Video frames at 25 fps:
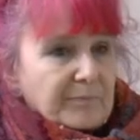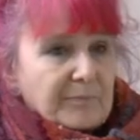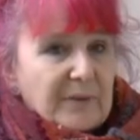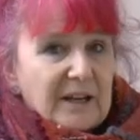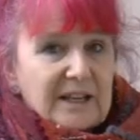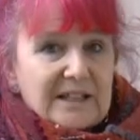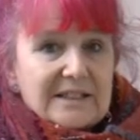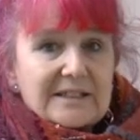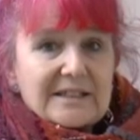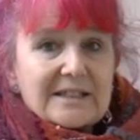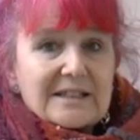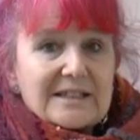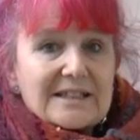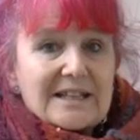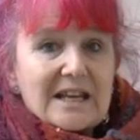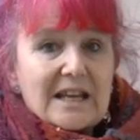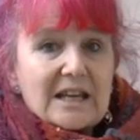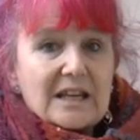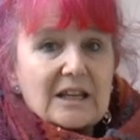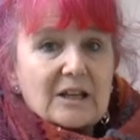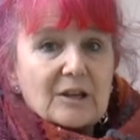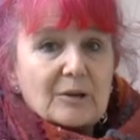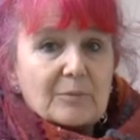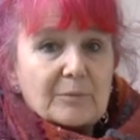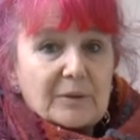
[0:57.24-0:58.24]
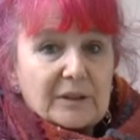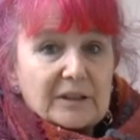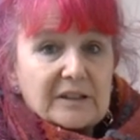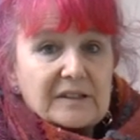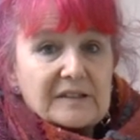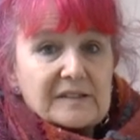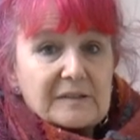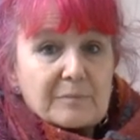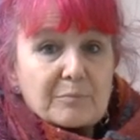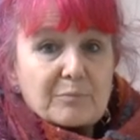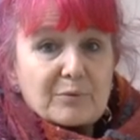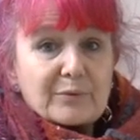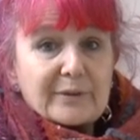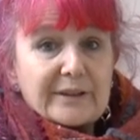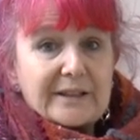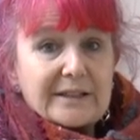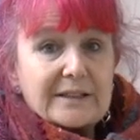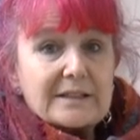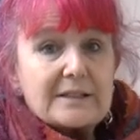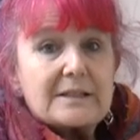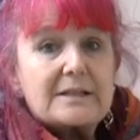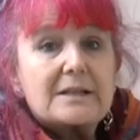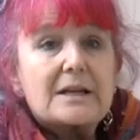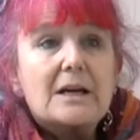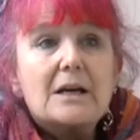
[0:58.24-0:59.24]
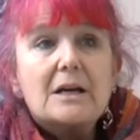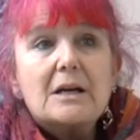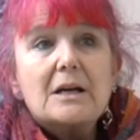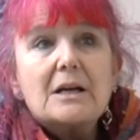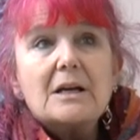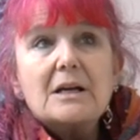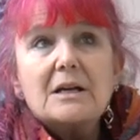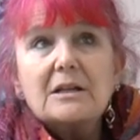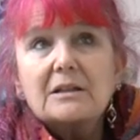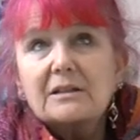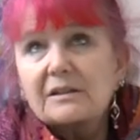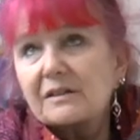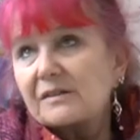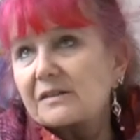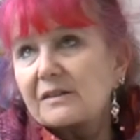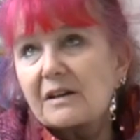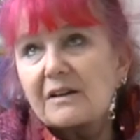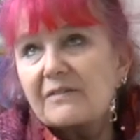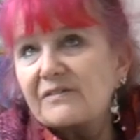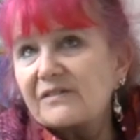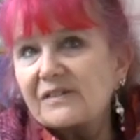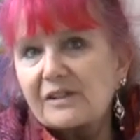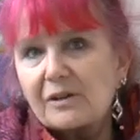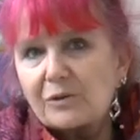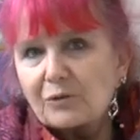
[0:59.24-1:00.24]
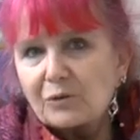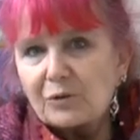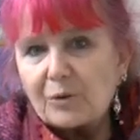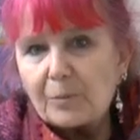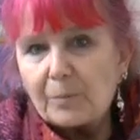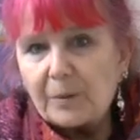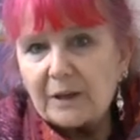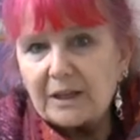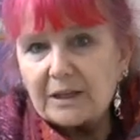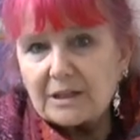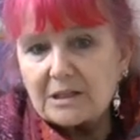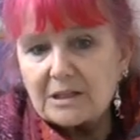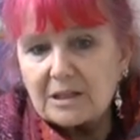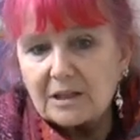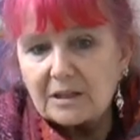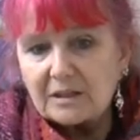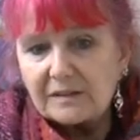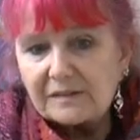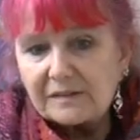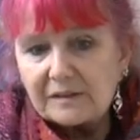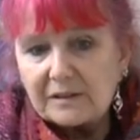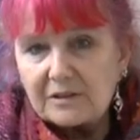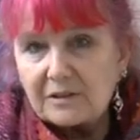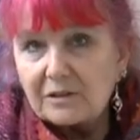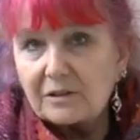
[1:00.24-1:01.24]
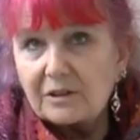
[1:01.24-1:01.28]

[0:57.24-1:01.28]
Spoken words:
painted here but is a print, because I've sold the picture so you